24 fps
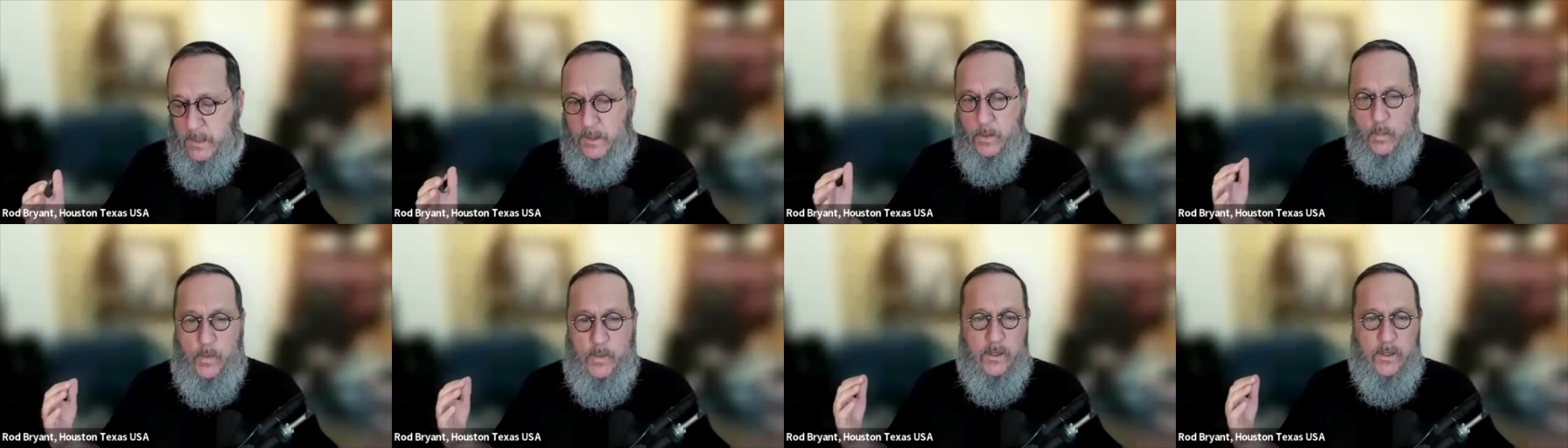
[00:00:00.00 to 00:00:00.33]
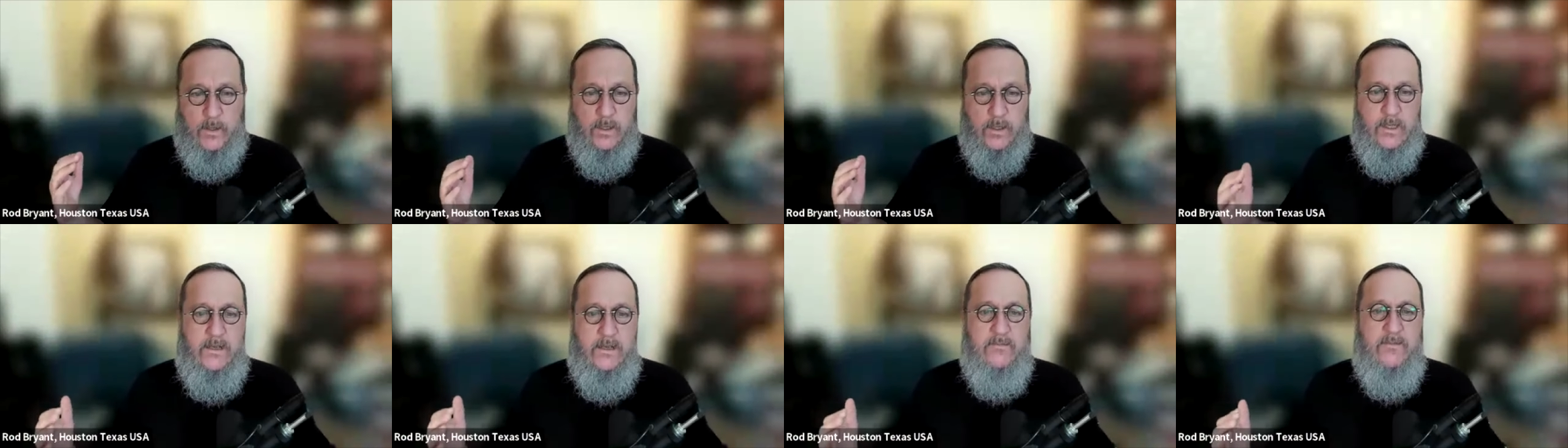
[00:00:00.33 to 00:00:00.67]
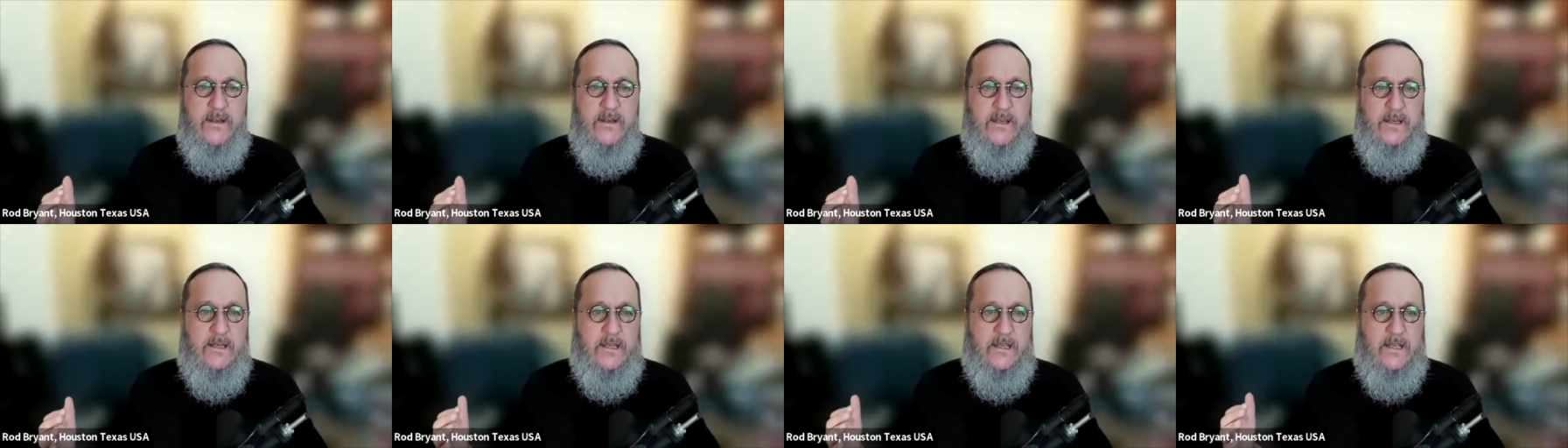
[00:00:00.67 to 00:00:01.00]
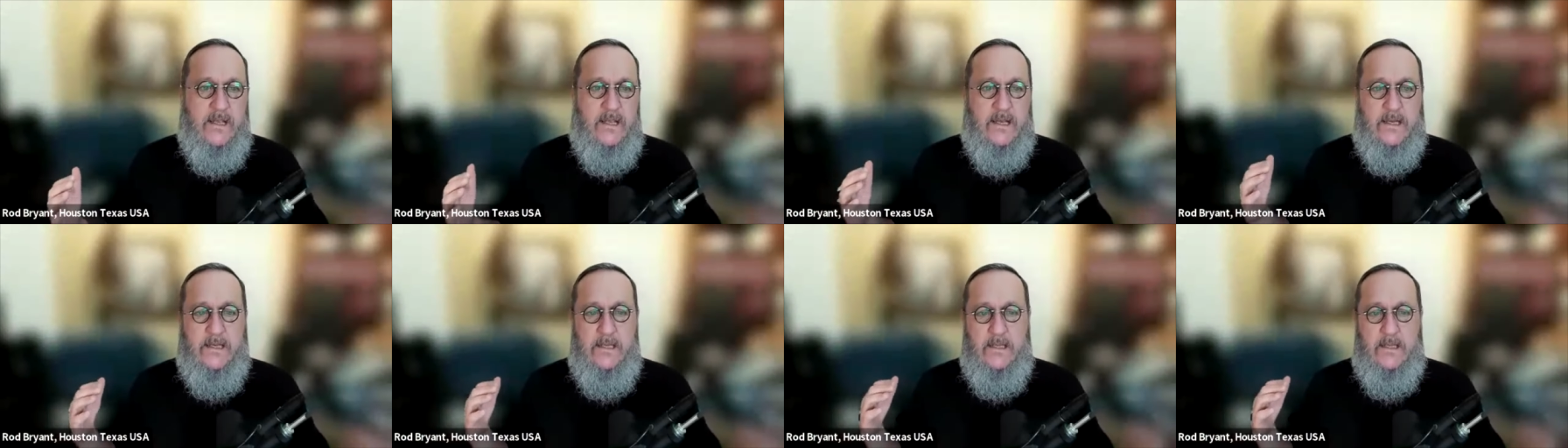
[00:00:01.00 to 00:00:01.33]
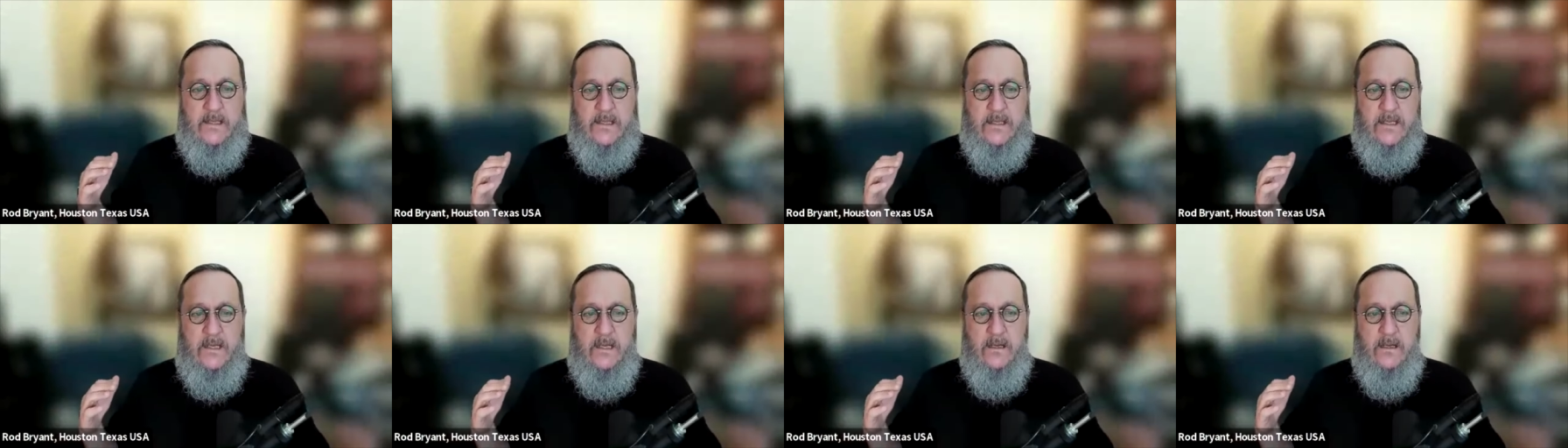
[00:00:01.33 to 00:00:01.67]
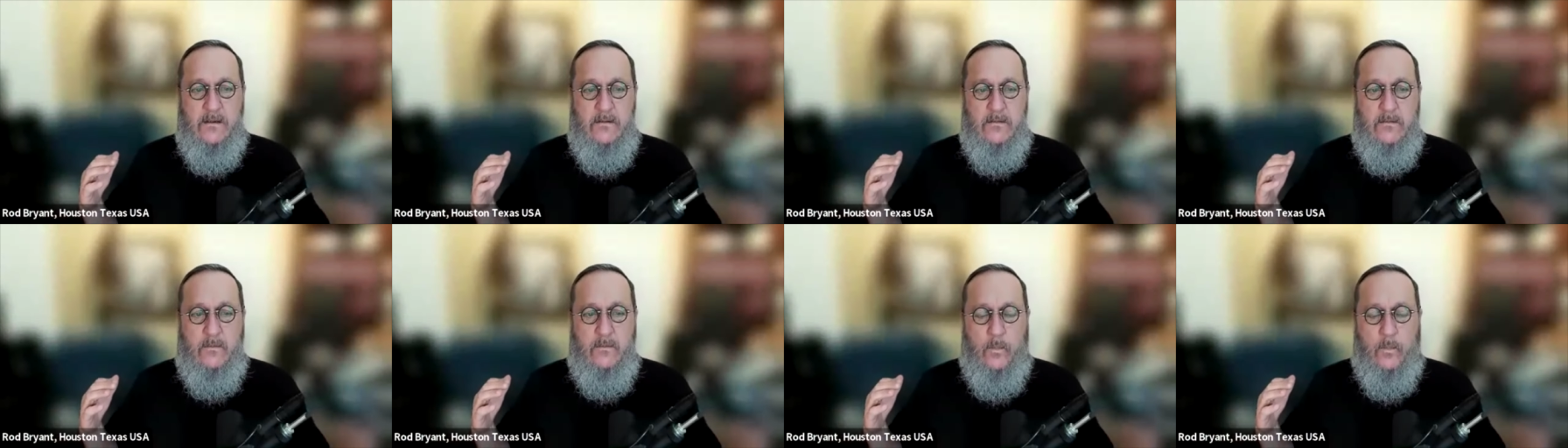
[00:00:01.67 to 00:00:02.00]
We are living in the
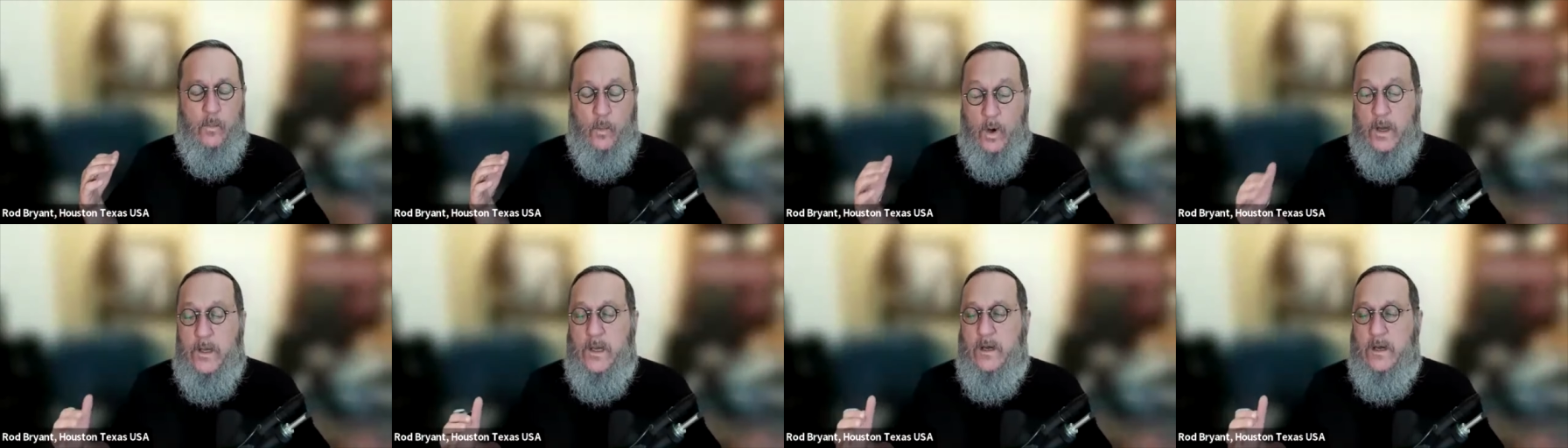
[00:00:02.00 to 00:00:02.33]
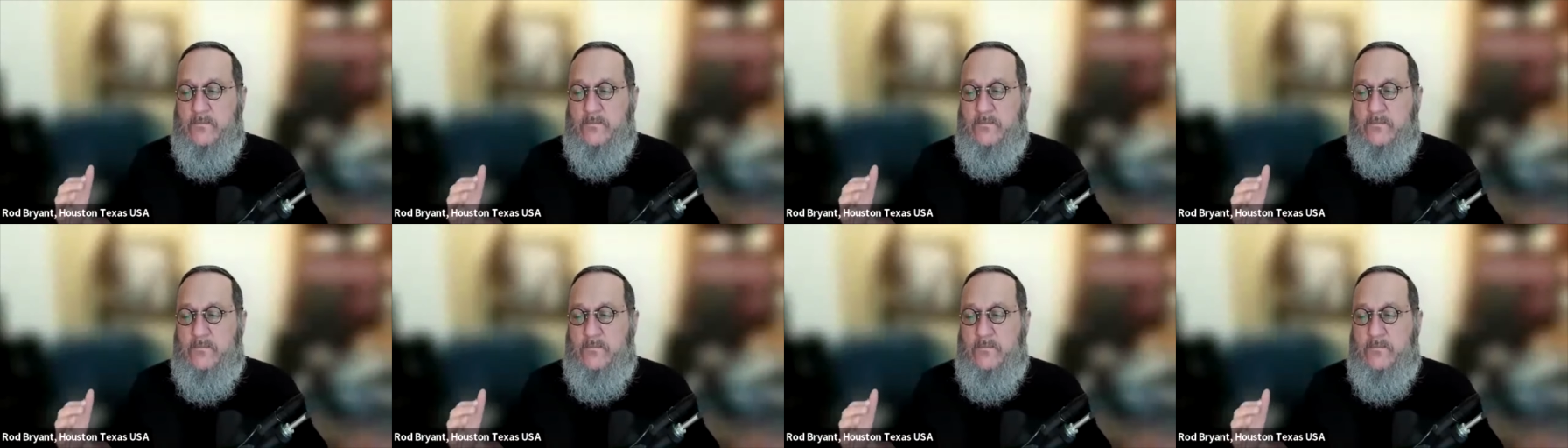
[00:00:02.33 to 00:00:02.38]
one